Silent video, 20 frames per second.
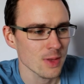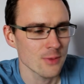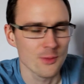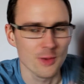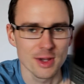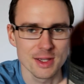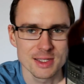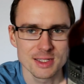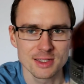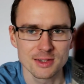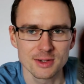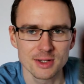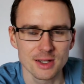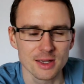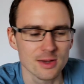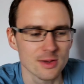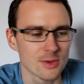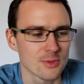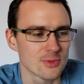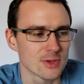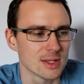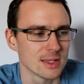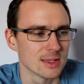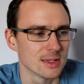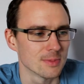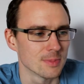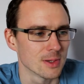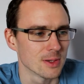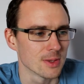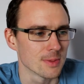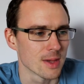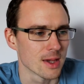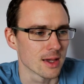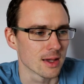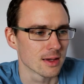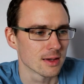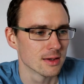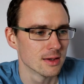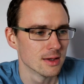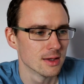Right, so I'm going to read the bit on the back.